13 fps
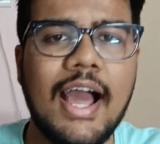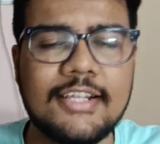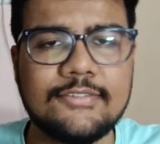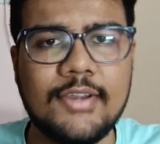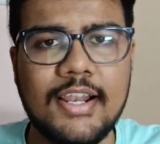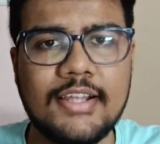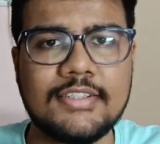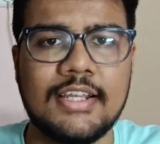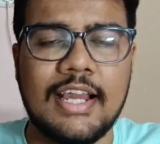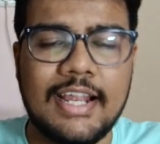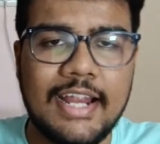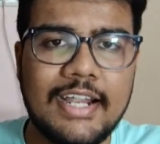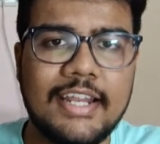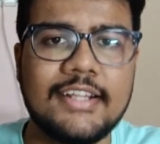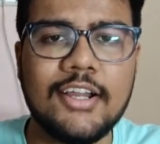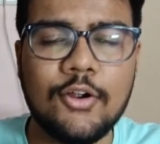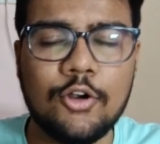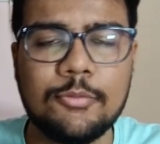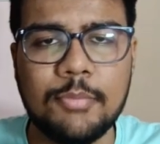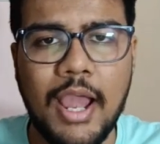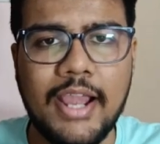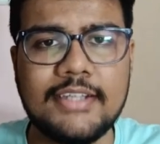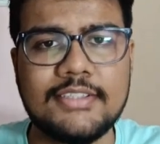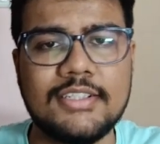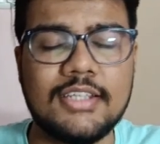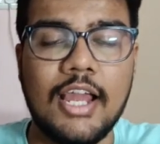as well as getting the good
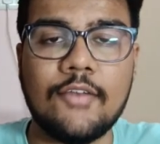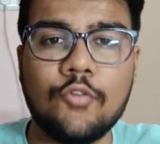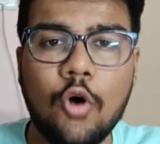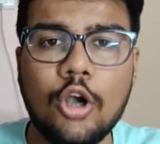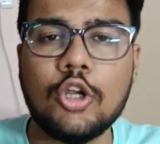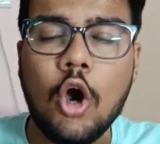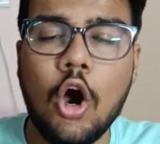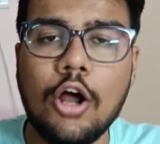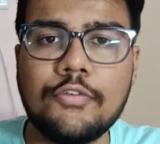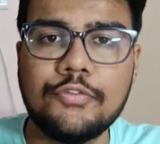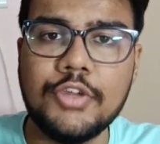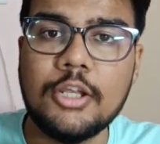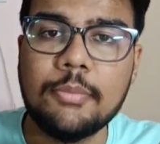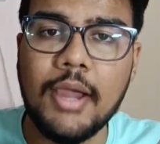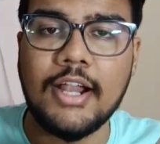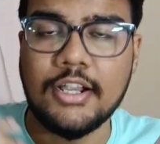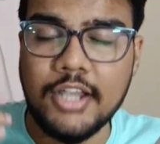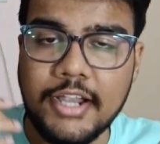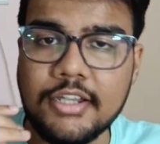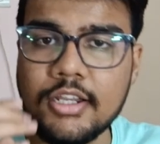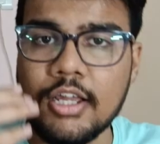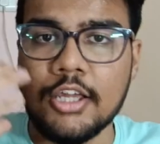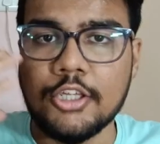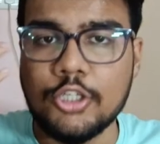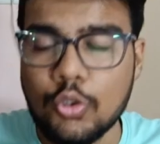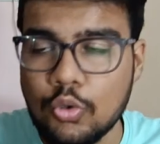packages, and what all feedback that
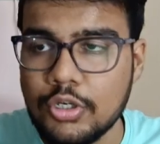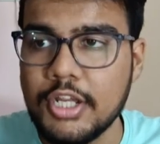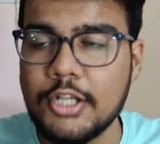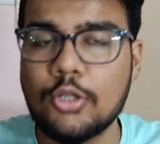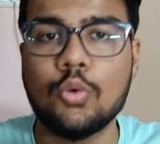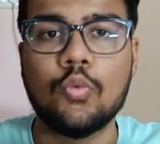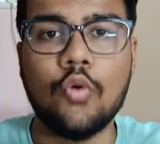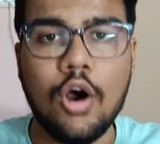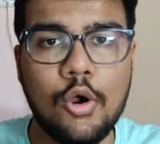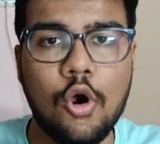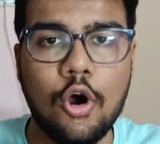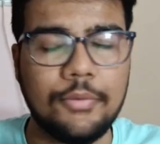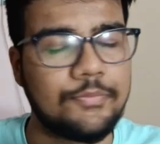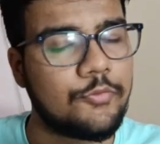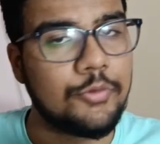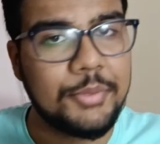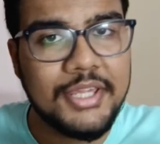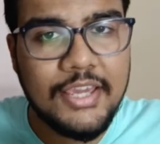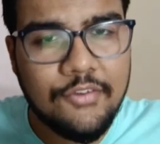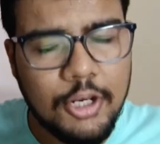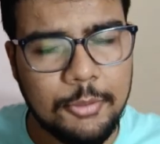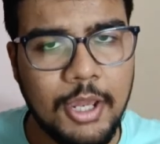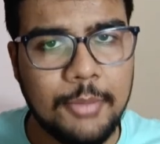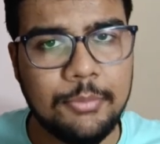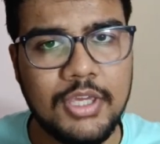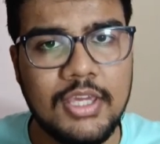you need to work on will be given
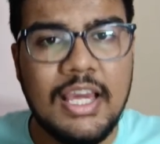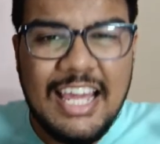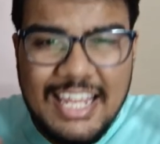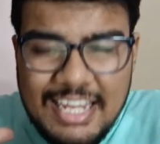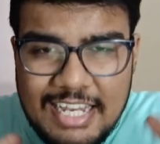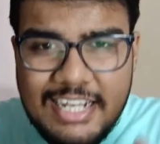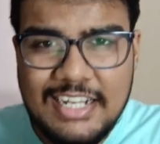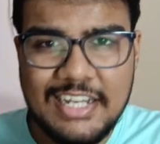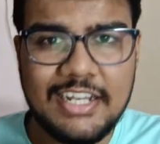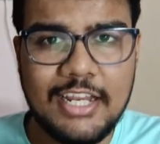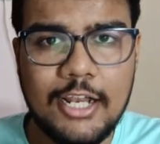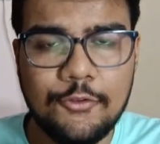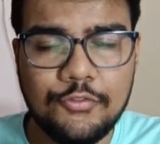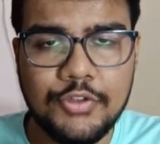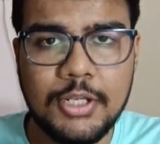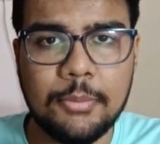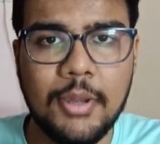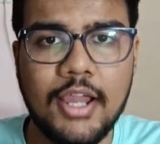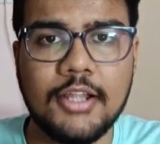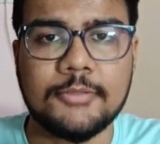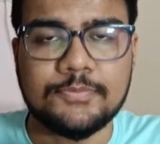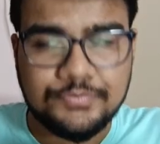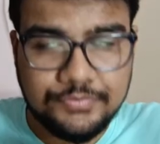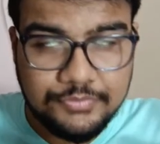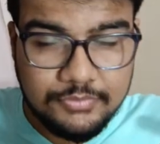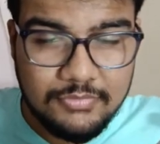by me in detailed feedback,
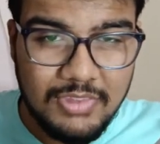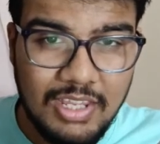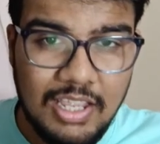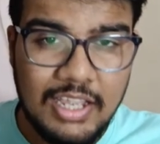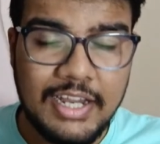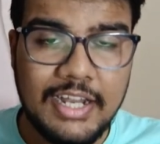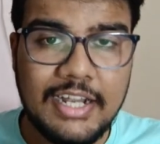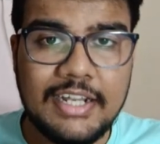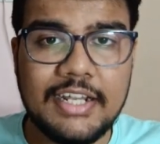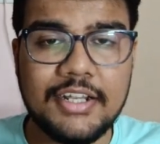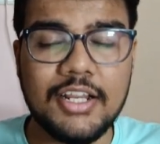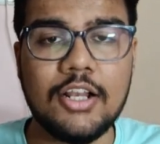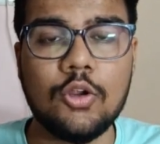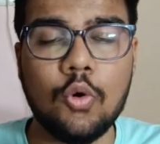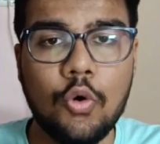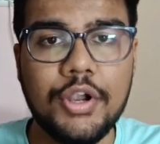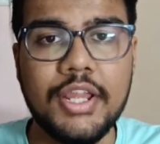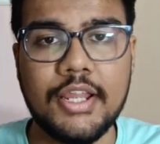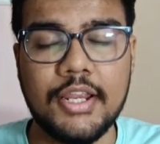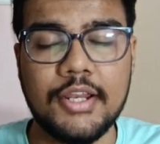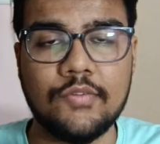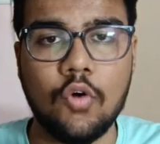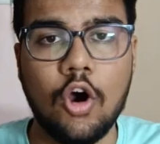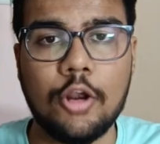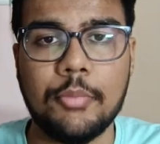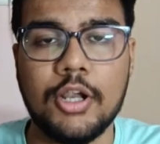in detailed coding
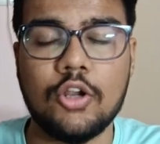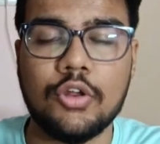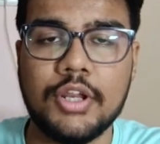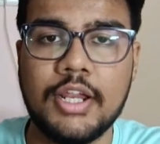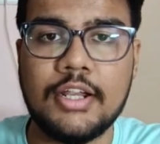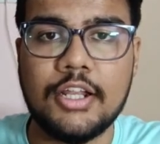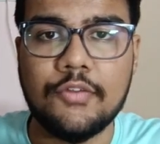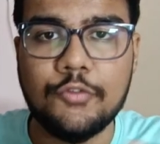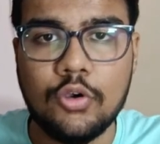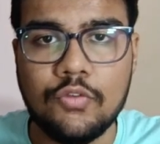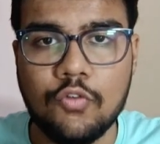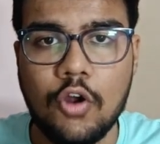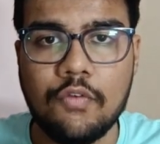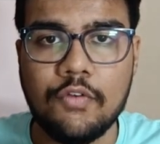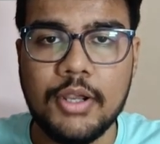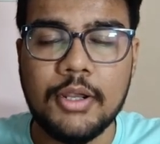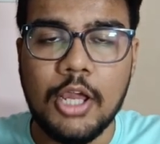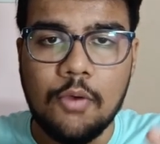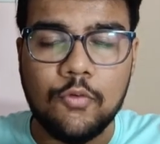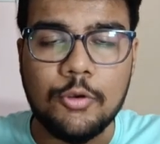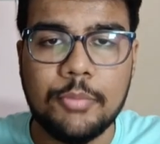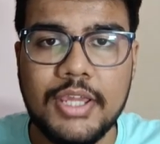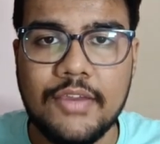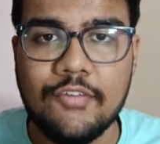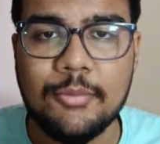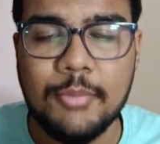environment or interview environment would be
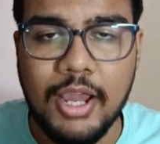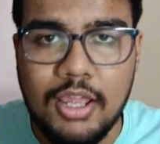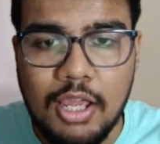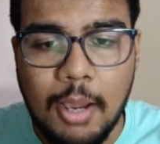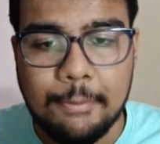given by